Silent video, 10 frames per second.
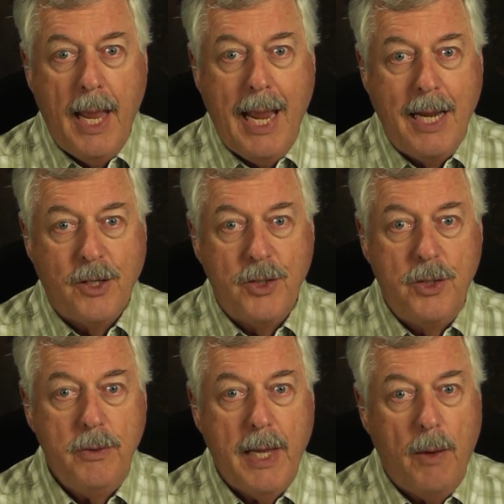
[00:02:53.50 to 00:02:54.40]
And to
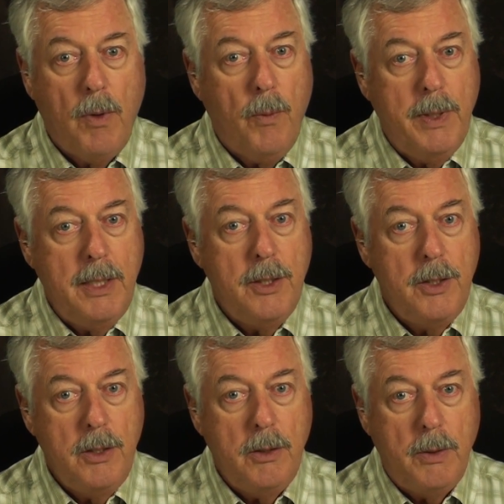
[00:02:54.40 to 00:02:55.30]
do that, what we need to
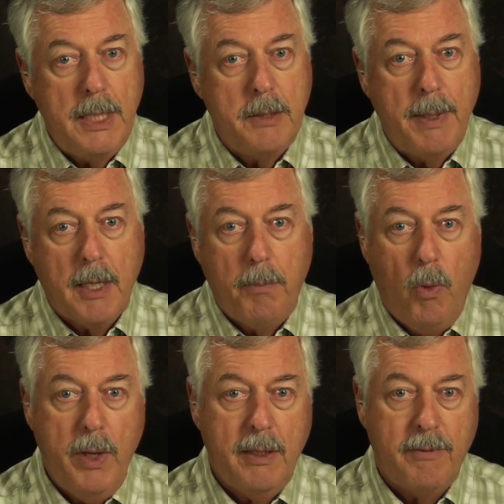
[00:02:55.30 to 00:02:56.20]
do is make a
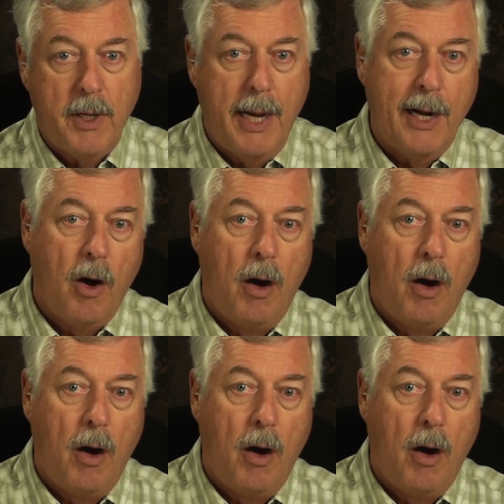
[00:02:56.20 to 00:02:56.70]
point of tying